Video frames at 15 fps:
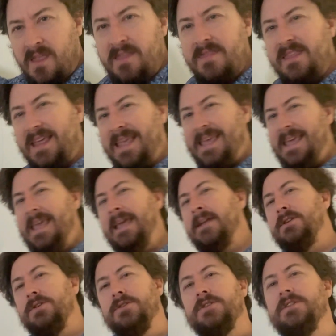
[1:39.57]
the key in
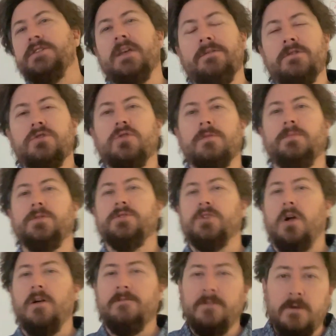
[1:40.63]
deuce to seven triple
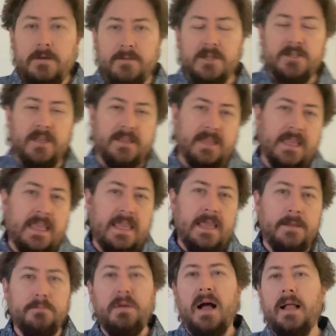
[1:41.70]
draw, very much like the key
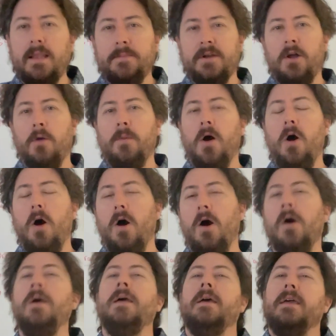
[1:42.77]
in pot limit
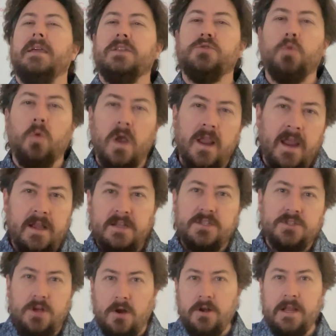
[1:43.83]
Omaha, is what kind of
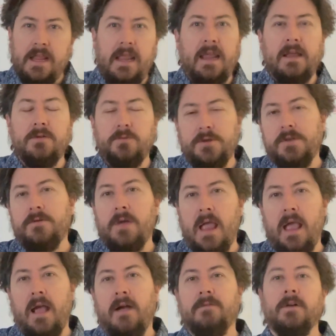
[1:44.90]
starting hand will you
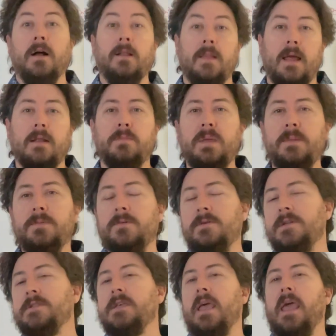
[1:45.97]
have. A lot of people
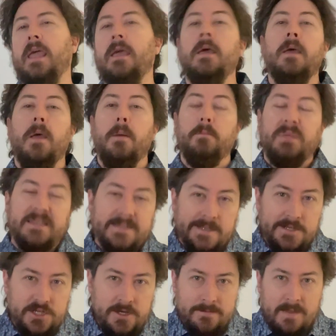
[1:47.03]
will say
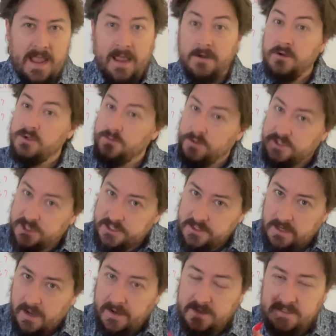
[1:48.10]
position matters, which it
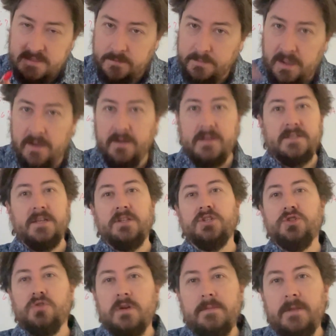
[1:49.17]
does. The button is
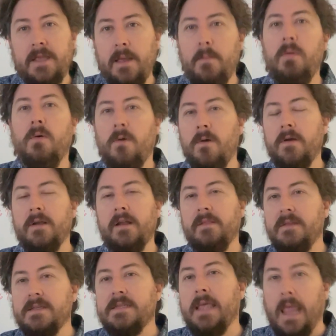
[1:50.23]
extremely important in
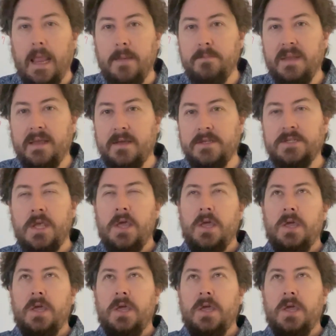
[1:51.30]
this game because